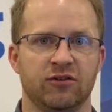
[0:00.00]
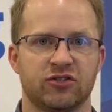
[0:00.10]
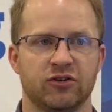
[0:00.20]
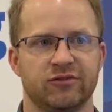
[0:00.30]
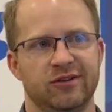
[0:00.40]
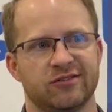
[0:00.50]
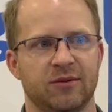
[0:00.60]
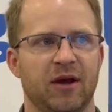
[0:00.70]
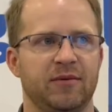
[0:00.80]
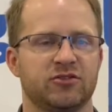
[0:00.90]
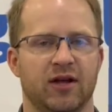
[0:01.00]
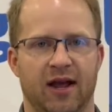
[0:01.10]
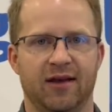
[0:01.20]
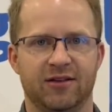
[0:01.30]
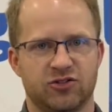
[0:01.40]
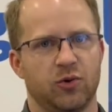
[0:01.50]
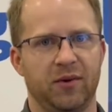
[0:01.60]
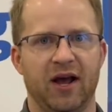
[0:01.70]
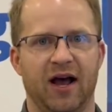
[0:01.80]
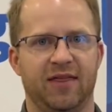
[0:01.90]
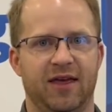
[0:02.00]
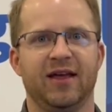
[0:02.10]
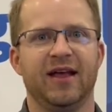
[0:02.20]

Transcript: So some companies are like, hey, this is what we got,